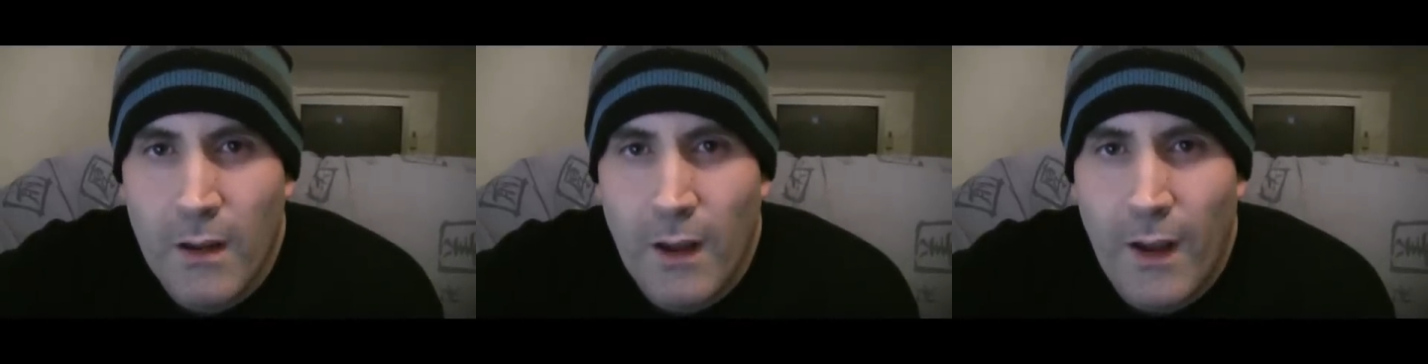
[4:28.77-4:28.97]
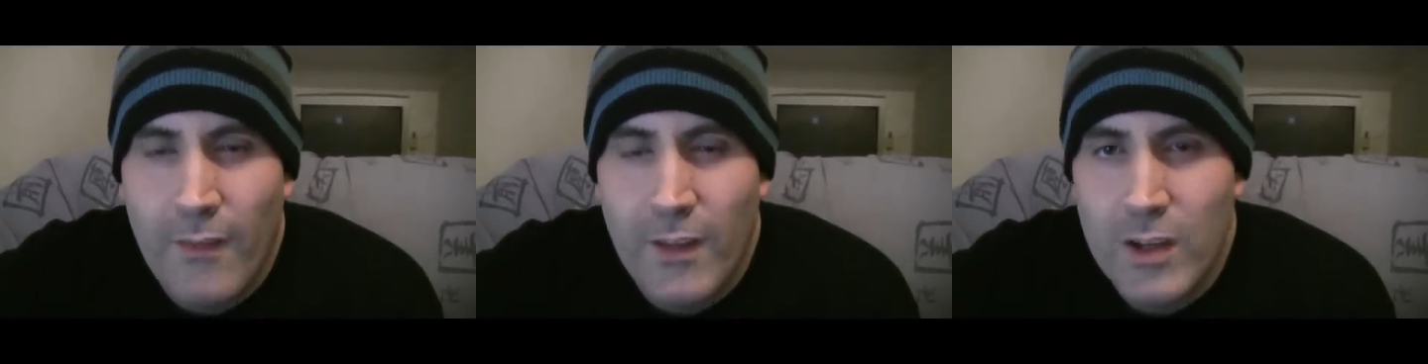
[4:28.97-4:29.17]

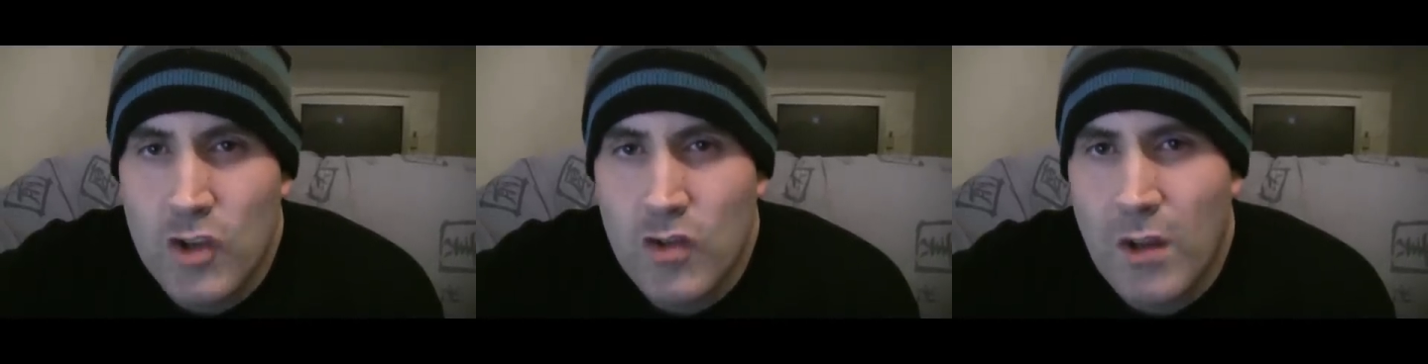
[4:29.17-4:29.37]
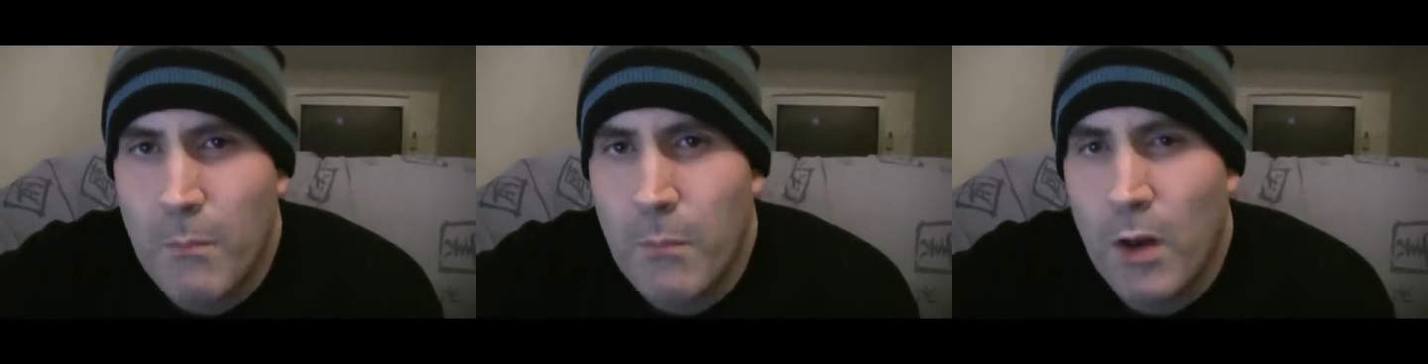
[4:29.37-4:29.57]
and then
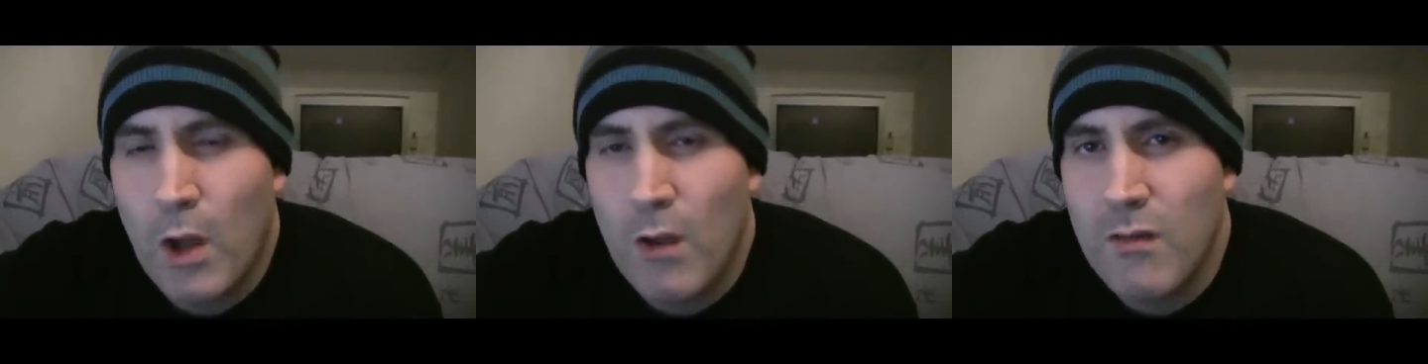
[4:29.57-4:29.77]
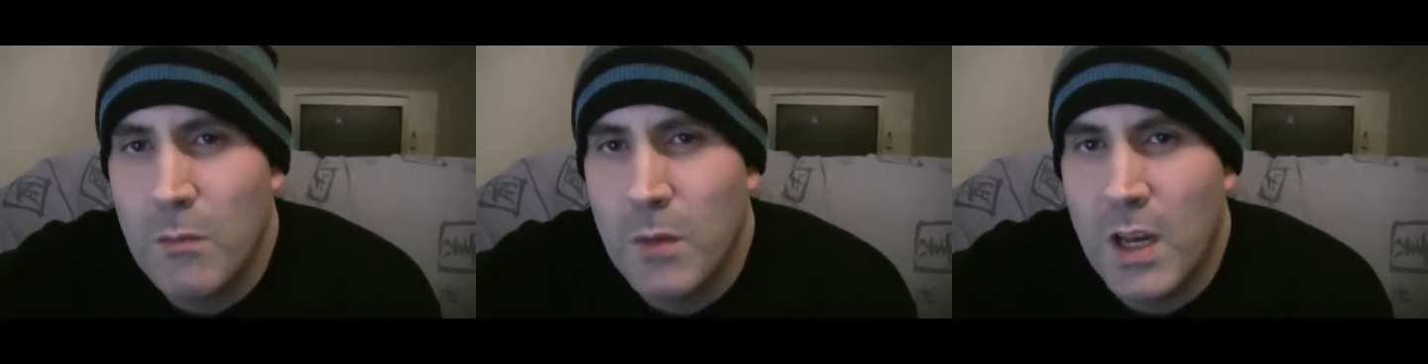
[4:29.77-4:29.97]
trample
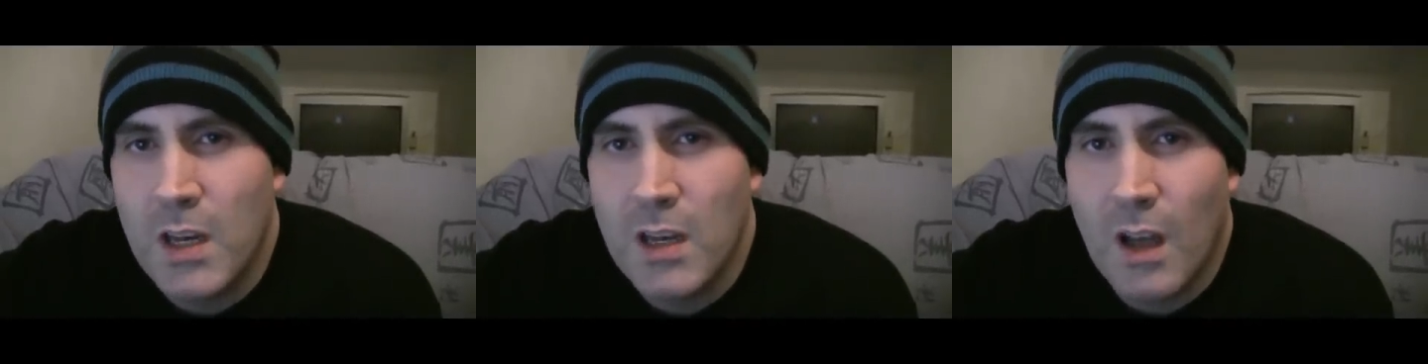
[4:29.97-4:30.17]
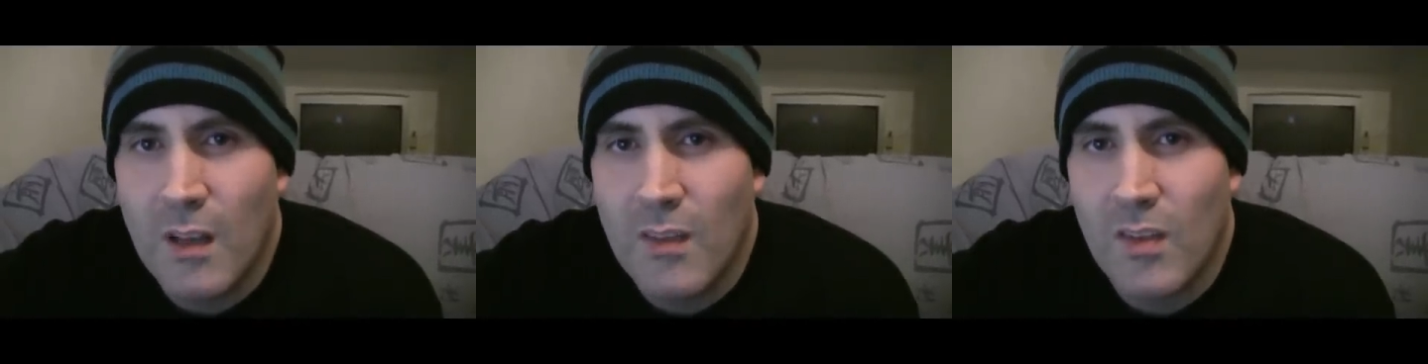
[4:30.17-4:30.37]
over my
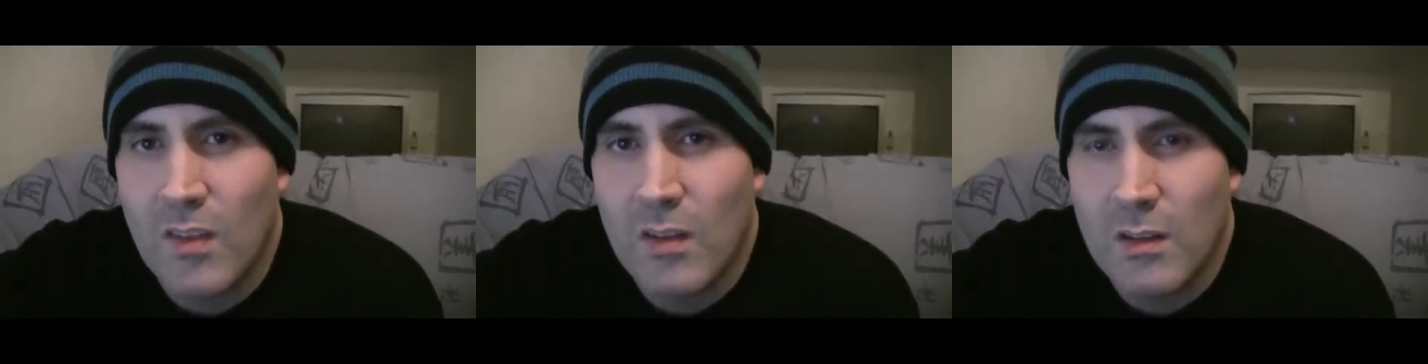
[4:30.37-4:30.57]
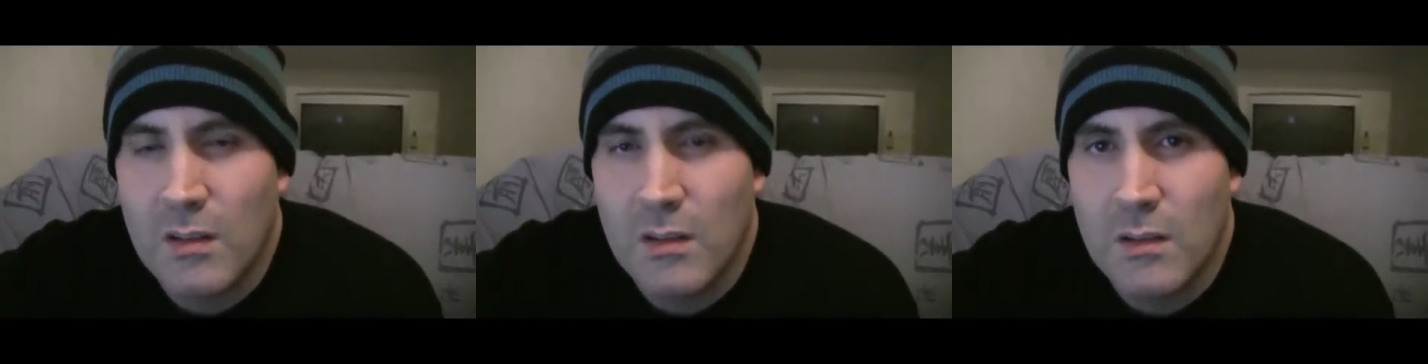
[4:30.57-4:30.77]
nuts